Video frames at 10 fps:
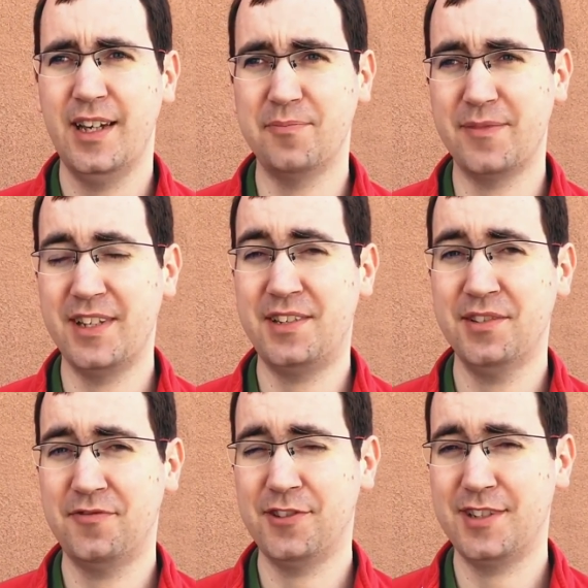Um, it's
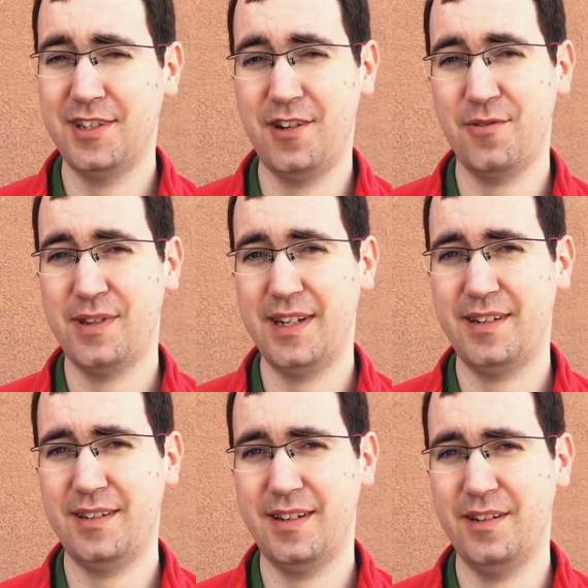useful to know that
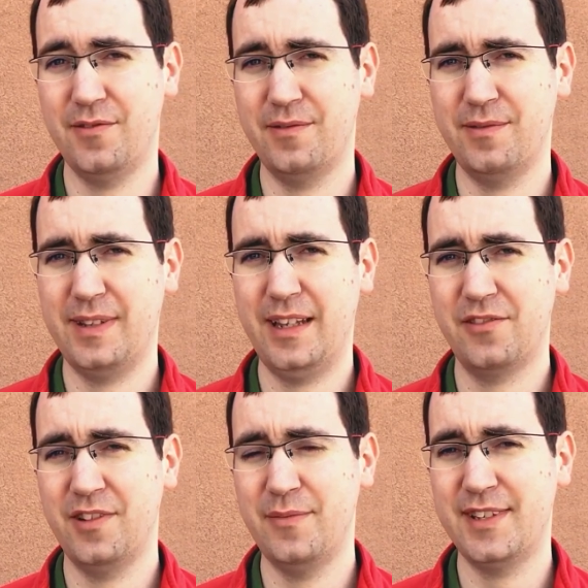an
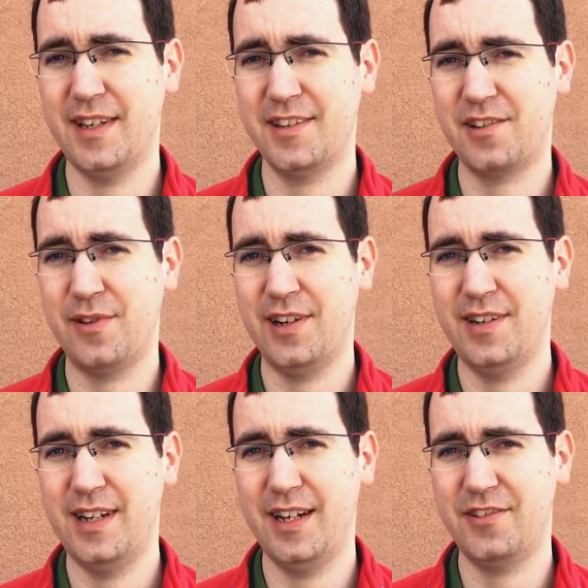algorithm is n
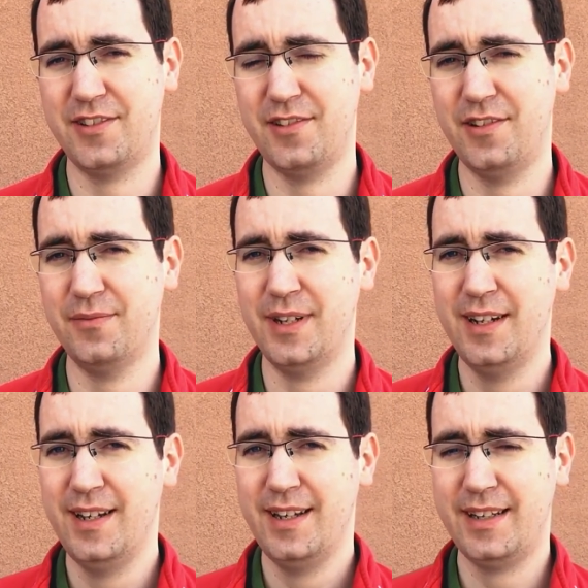squared uh, just so you don't
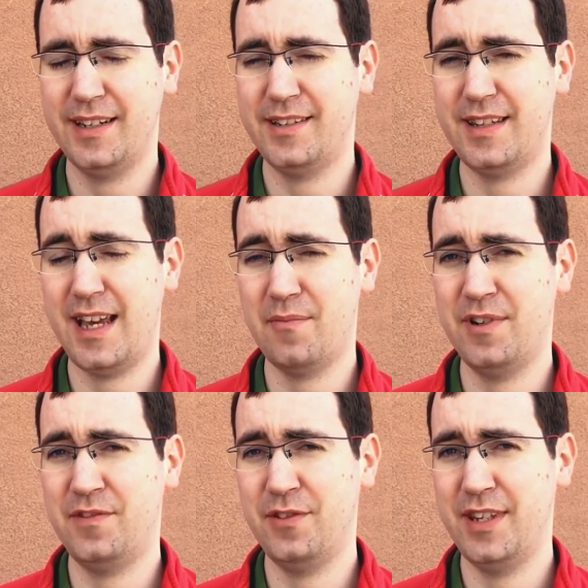get into the
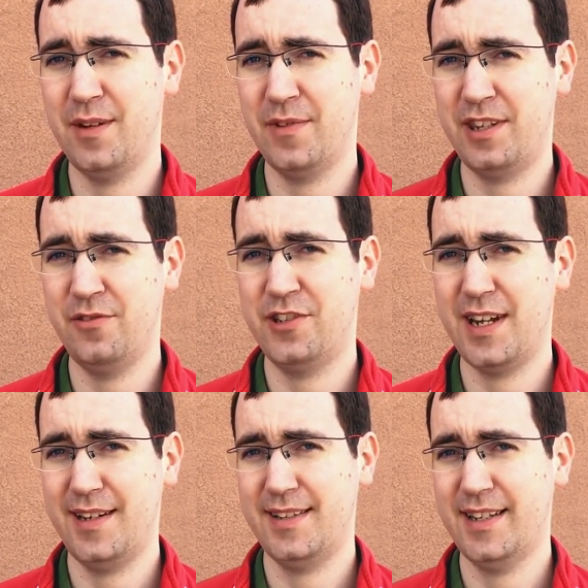habit of doing them with huge
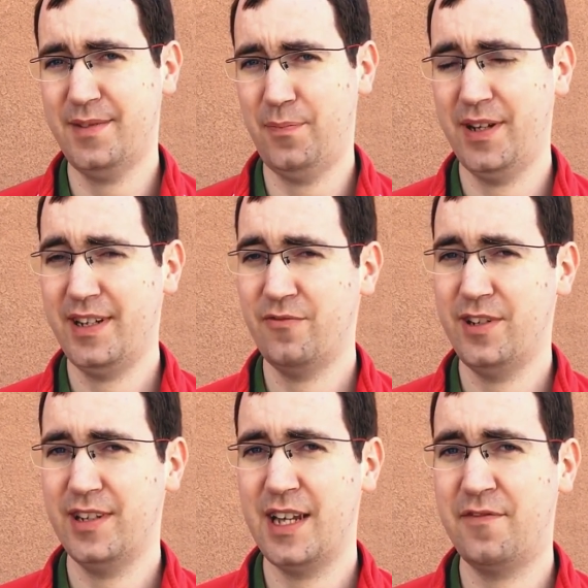data sets, but in
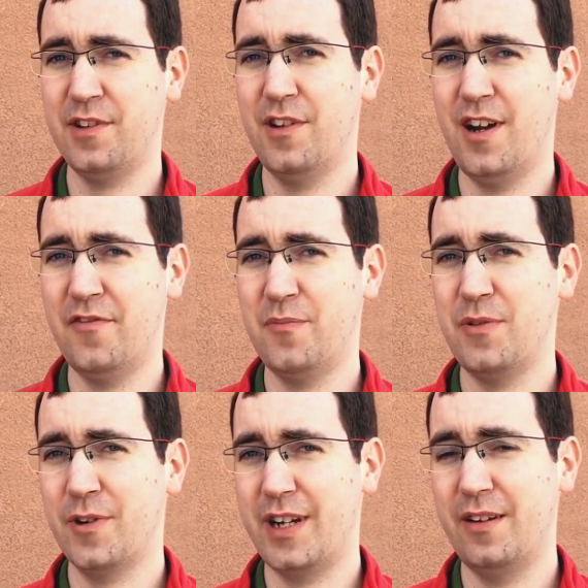real life you'll often
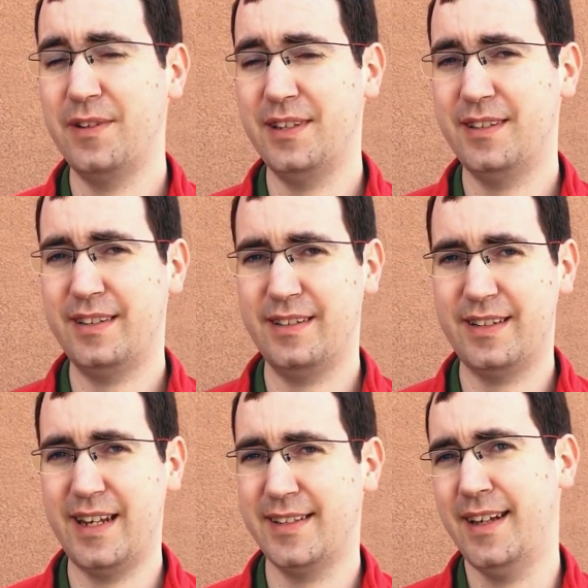be working with a
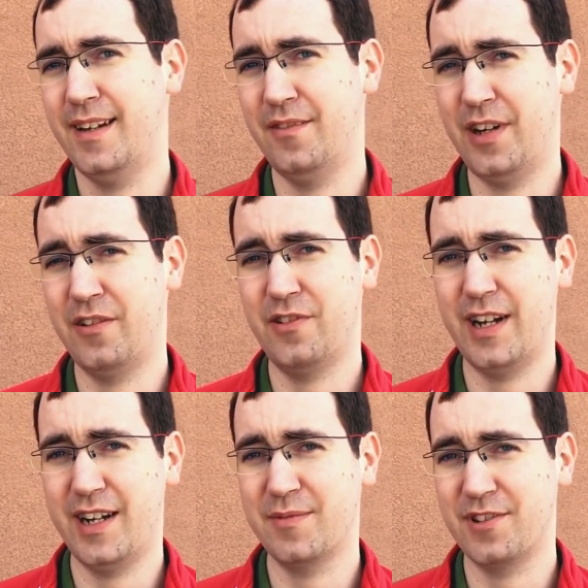data set of one
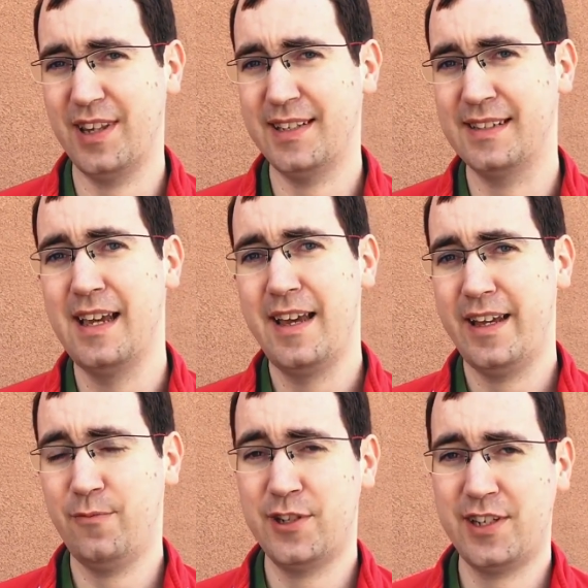hundred items or less,
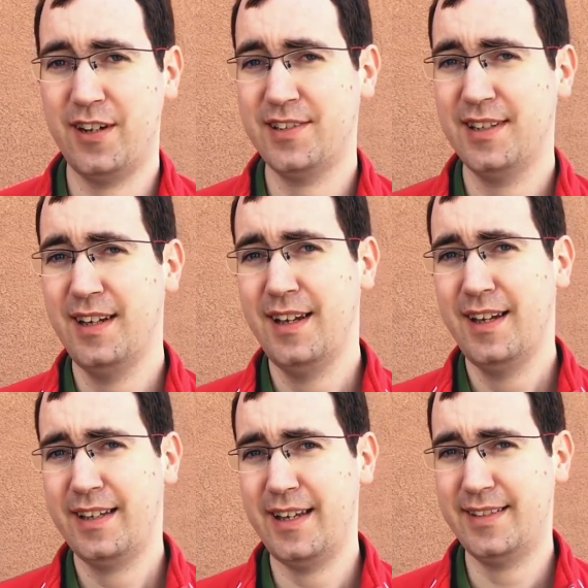yeah. in which case,
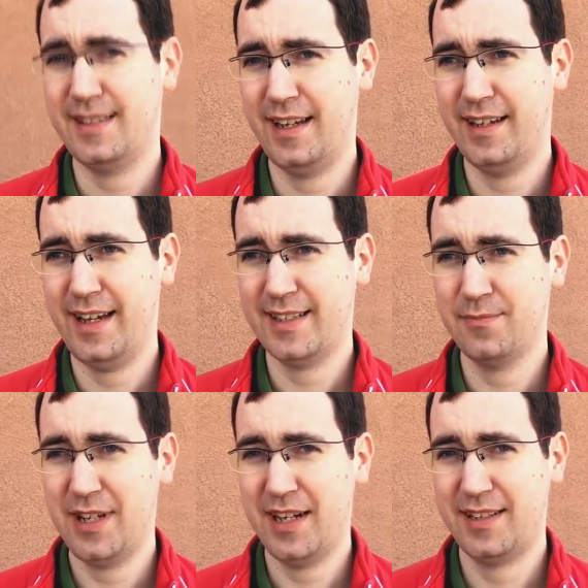case uh,
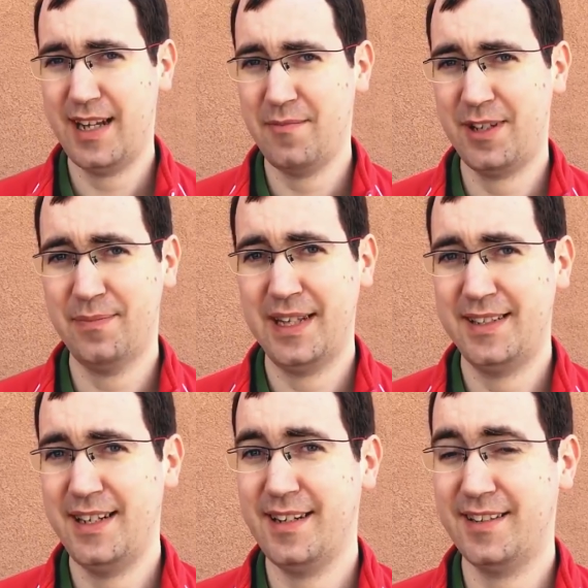asymptotic time
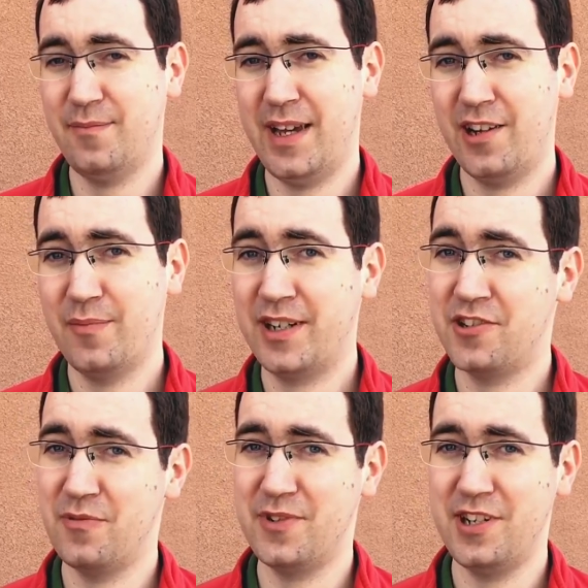complexity doesn't matter
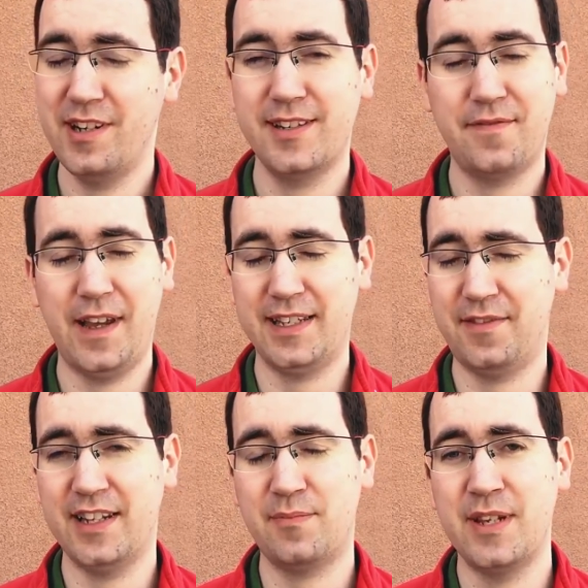because your machine is a
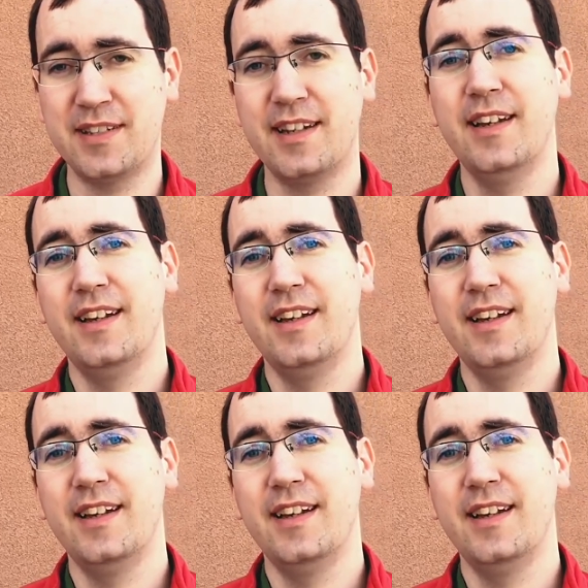fast, fast beast.